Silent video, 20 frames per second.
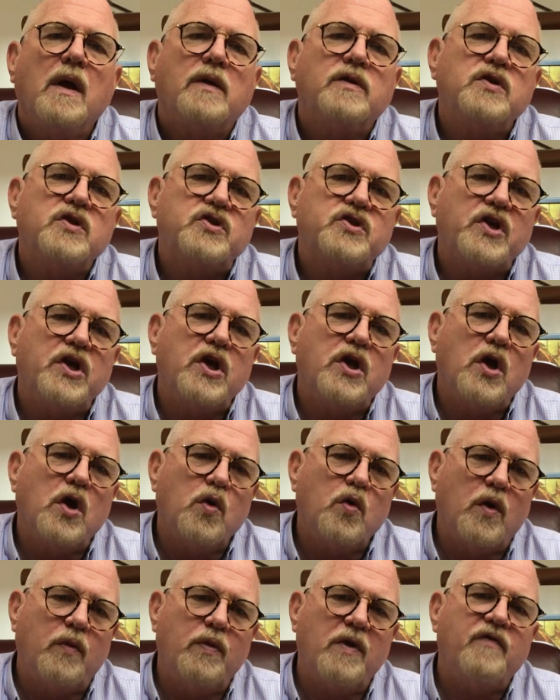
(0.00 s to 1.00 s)
to see
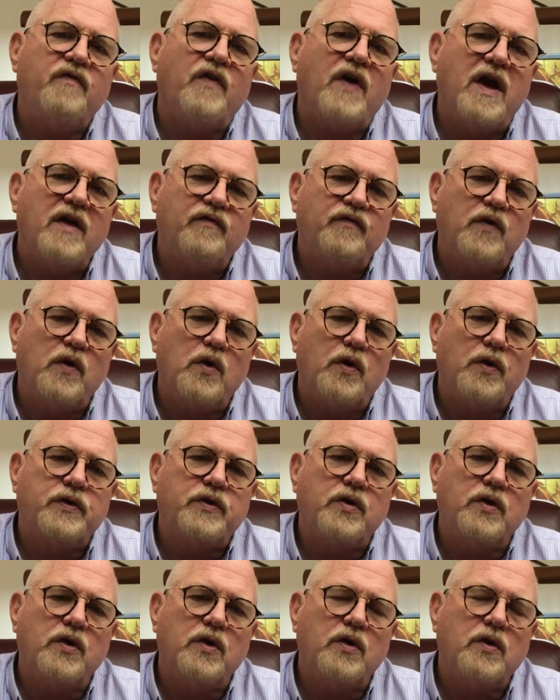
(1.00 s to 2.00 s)
who would be faithful
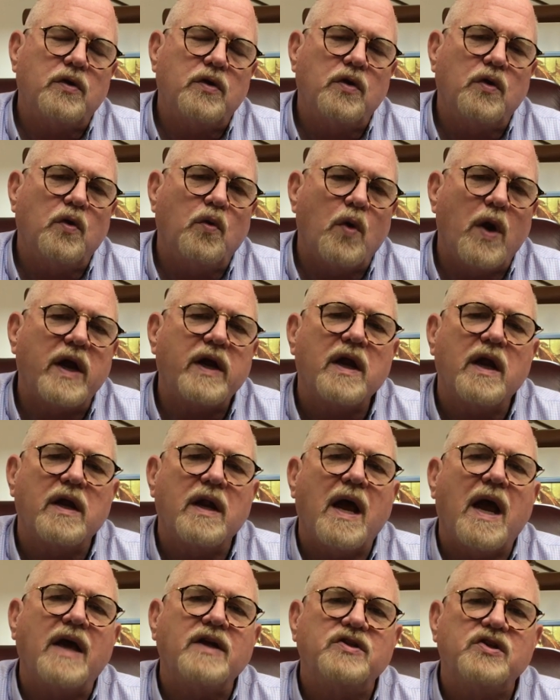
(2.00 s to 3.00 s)
to
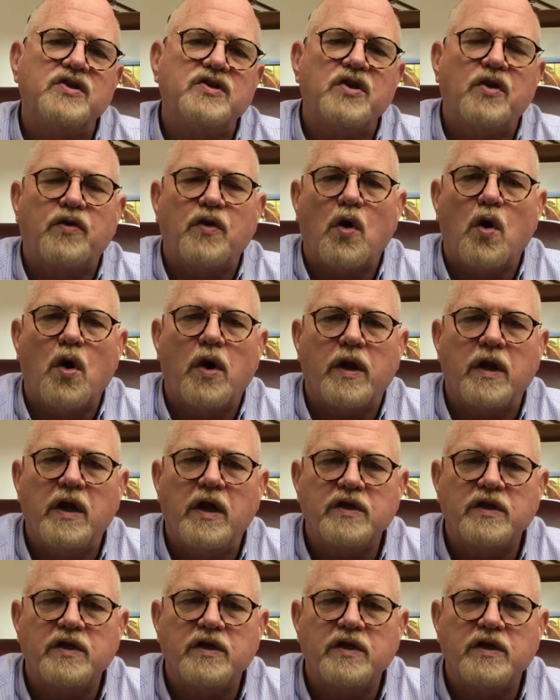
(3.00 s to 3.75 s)
recognize his authority,